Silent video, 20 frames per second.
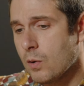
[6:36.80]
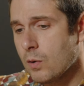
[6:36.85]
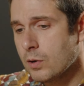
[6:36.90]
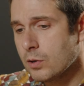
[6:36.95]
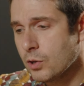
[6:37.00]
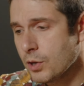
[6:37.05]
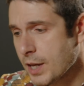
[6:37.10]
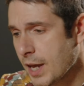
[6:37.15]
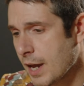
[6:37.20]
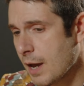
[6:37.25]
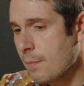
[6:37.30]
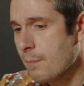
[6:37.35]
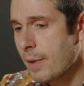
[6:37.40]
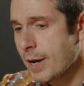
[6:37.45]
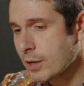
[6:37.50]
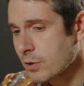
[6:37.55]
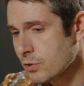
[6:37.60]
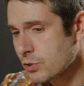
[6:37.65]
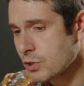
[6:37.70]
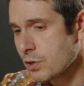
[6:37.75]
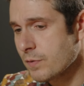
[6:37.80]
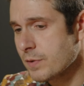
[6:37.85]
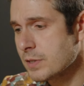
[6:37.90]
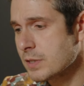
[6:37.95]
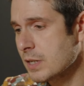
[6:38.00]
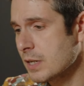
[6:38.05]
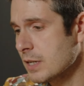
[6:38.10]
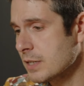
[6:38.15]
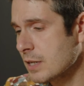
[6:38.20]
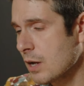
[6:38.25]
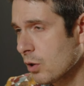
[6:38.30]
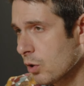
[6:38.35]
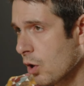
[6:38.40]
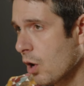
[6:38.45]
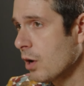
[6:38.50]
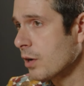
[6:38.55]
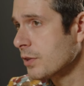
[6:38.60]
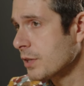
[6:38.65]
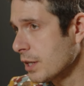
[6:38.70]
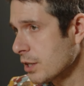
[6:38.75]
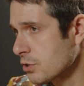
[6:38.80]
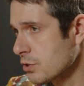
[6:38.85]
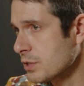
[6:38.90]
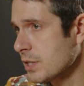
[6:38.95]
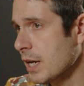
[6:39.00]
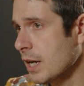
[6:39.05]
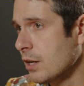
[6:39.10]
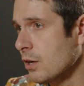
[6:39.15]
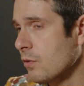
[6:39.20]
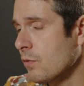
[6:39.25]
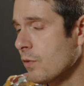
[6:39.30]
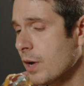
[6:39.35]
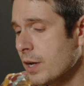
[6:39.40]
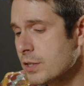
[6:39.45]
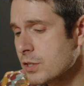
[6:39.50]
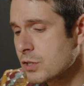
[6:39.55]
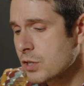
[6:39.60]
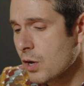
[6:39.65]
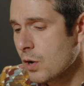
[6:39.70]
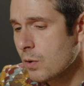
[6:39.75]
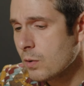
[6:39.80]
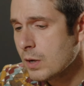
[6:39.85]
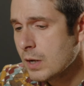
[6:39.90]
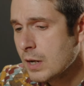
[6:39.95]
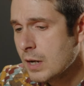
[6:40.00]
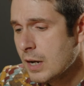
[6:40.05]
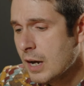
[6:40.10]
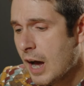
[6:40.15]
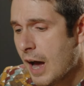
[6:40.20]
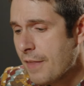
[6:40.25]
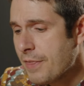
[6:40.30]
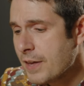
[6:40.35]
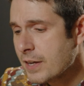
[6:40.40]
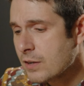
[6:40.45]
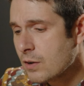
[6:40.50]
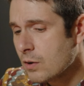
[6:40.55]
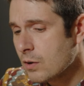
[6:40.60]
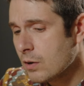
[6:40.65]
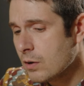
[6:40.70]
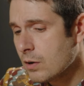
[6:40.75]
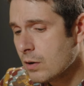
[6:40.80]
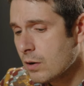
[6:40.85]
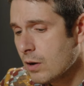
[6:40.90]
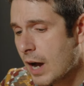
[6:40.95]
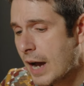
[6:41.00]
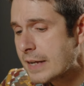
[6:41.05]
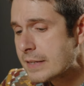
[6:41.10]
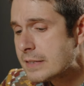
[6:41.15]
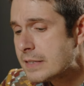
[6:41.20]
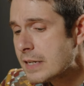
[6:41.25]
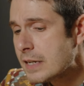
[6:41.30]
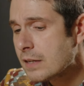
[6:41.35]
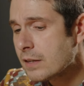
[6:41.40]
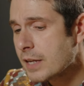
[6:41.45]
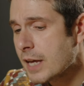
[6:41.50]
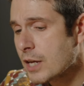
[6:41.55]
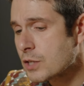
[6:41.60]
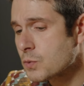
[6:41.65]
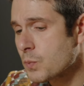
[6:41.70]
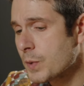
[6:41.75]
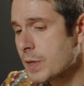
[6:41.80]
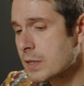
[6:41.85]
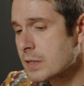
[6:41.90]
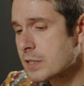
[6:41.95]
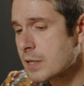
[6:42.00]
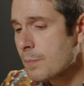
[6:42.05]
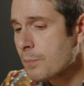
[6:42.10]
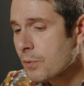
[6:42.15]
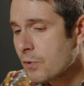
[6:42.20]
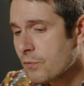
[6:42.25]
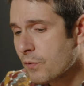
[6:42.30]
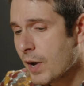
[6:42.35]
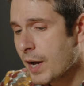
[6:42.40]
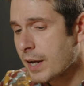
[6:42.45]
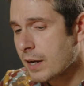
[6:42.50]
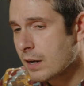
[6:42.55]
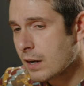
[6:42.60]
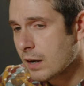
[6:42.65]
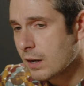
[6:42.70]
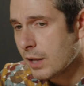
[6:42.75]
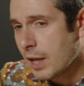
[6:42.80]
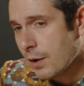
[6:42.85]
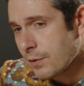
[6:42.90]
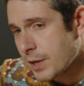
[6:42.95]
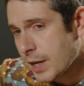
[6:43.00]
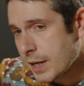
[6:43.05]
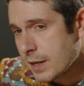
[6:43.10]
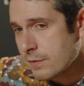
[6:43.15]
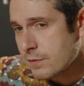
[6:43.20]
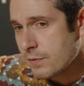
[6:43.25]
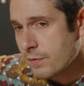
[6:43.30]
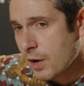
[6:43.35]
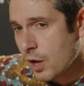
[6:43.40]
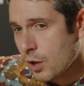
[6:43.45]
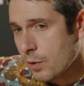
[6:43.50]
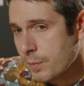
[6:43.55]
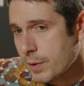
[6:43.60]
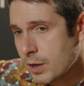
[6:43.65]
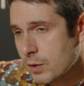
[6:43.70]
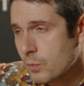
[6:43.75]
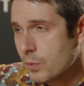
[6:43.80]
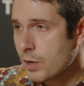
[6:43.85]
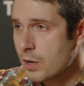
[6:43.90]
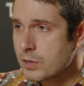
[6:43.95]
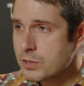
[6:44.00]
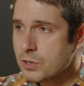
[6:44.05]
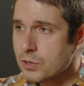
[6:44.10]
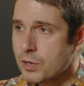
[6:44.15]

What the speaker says: looking at microservices, how long things are taking to run. So I think ideally as we simplify cloud native development, we also